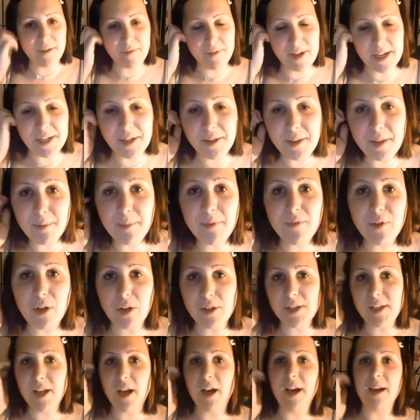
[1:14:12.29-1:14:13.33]
it. I don't think we've got
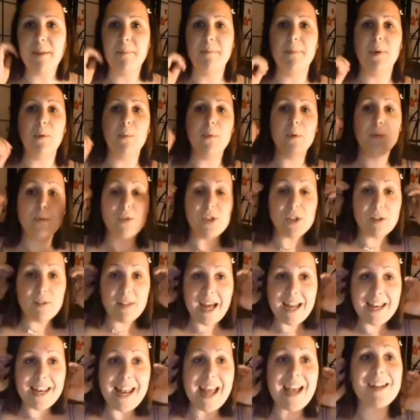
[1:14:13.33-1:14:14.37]
time, but we'll do that
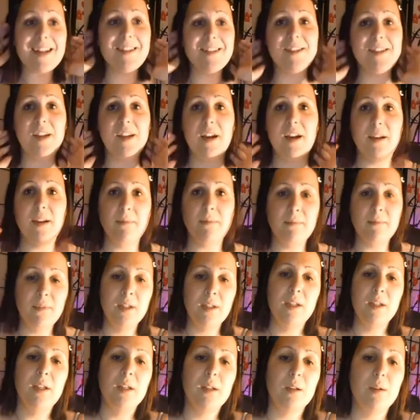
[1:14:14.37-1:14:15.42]
next time.
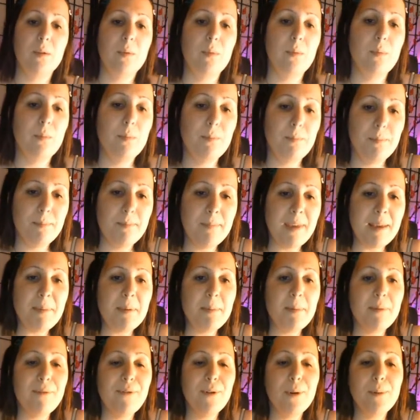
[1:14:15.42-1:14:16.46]
Maybe
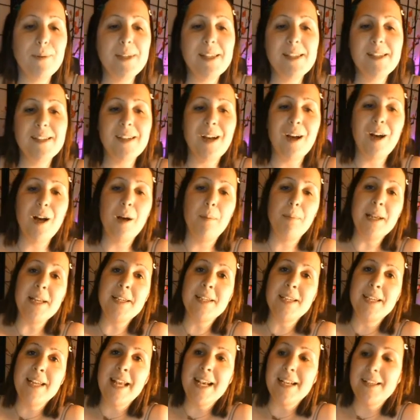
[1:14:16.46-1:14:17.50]
before we start our blender
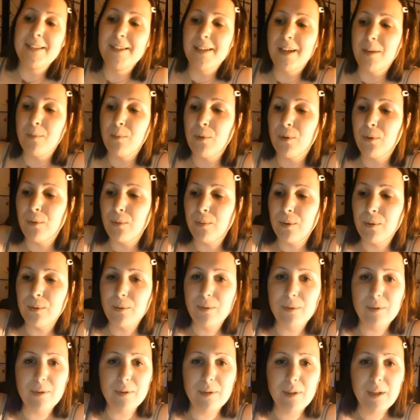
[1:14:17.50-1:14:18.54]
next time we'll we'll
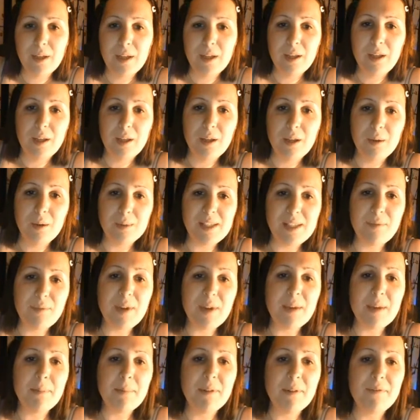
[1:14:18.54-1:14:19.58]
We'll see if we
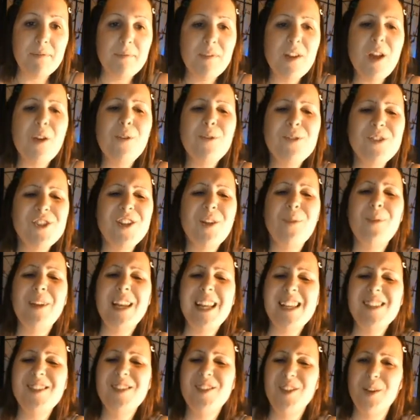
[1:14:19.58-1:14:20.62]
can. Perf- no, do you know what?
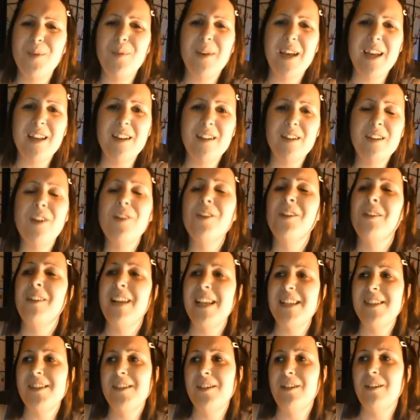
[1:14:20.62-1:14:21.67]
Let's do it. No, no,
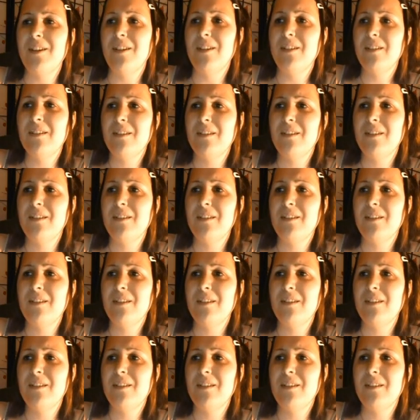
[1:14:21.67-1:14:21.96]
let's not.